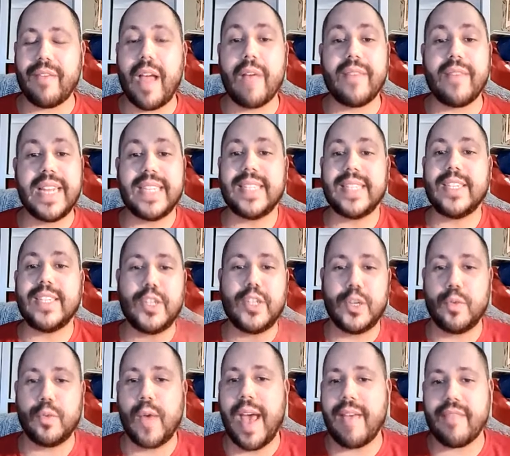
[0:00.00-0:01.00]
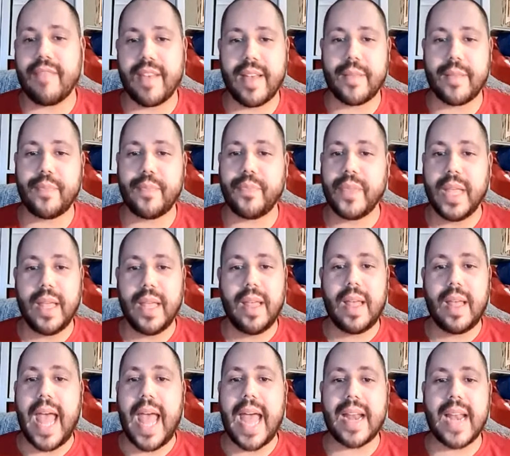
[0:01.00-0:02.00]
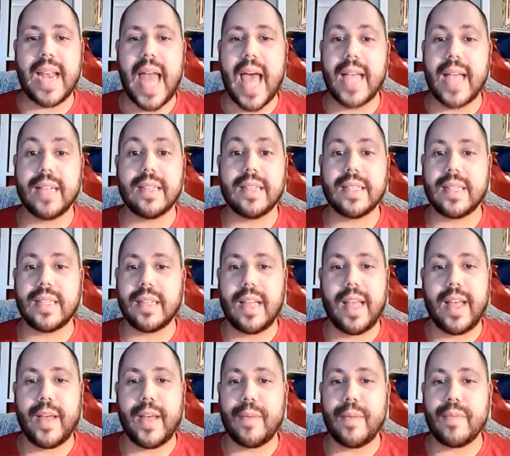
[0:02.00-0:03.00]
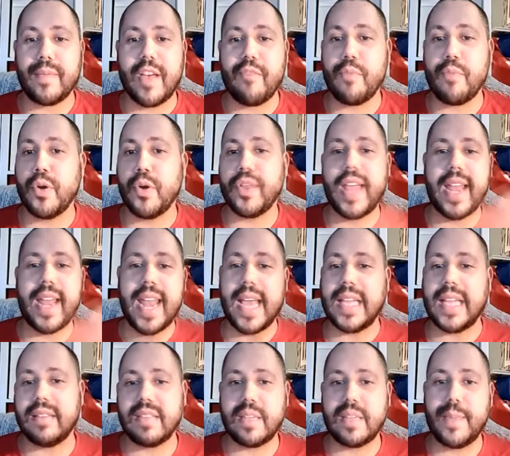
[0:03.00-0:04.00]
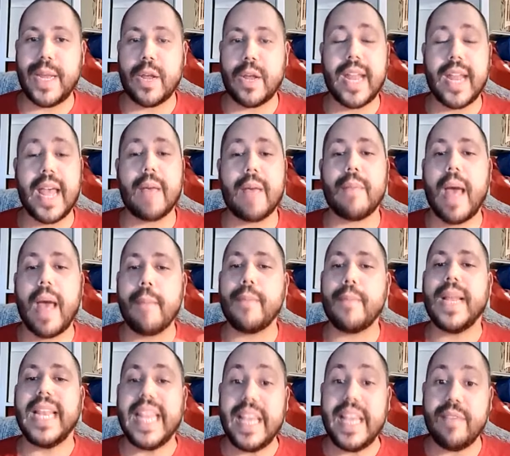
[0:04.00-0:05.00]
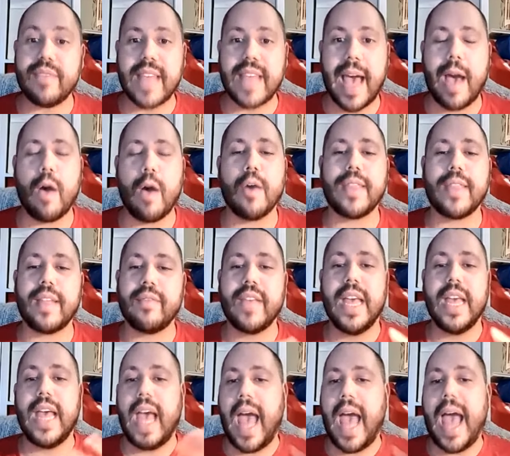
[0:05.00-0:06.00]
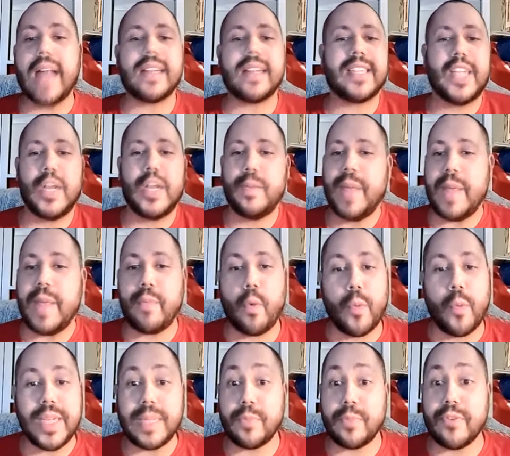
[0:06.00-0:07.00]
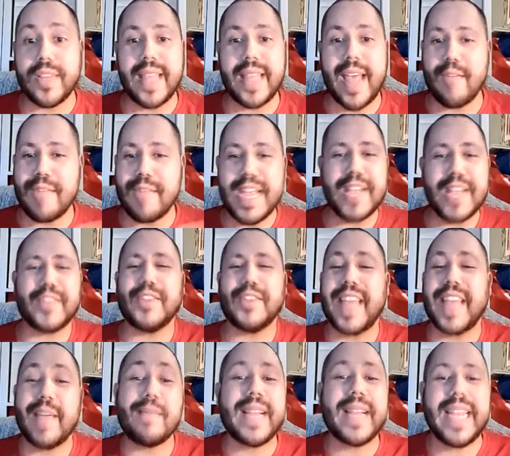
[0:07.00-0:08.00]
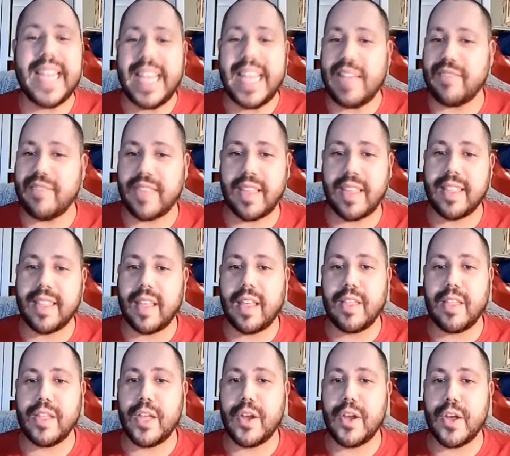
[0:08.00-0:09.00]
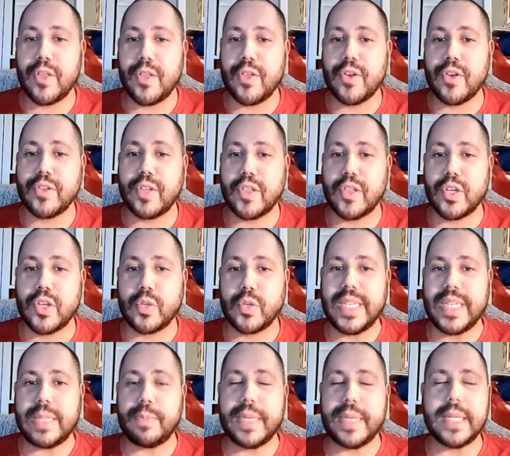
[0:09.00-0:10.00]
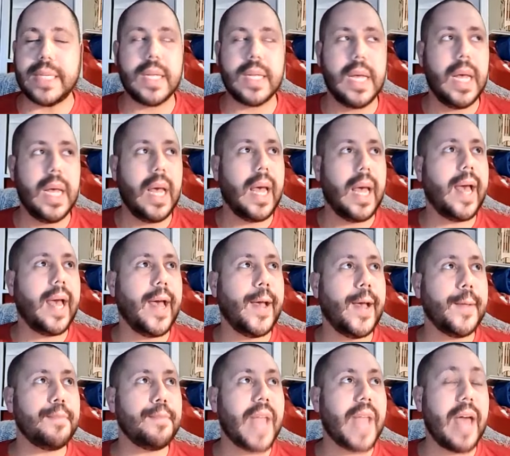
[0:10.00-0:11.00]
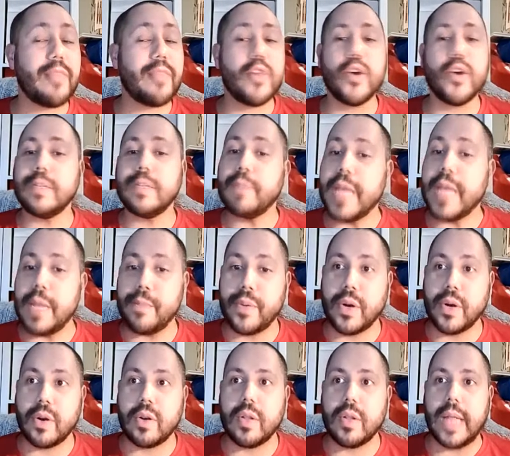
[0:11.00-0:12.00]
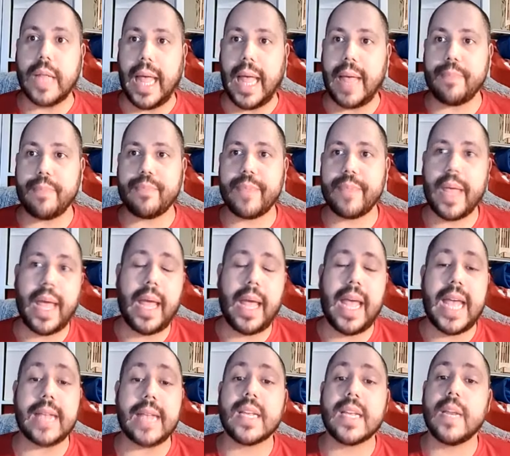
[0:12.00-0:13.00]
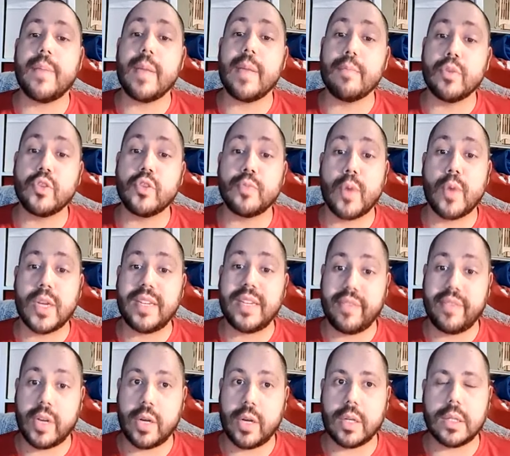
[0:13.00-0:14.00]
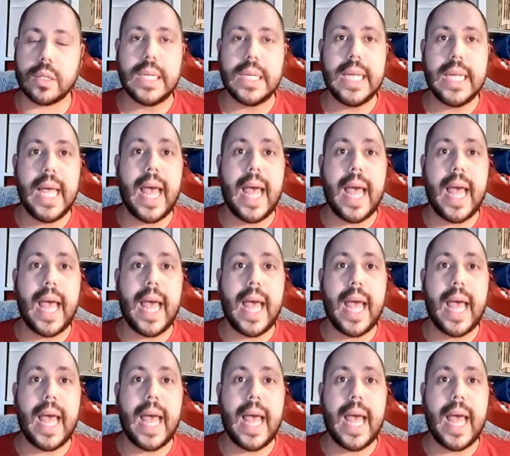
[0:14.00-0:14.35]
I've listened to whatever headlines that have put their negative spin on it and believe that, or they've had certain people whisper in their ear, so they believe those whispers, and those people, it's going to be much more difficult,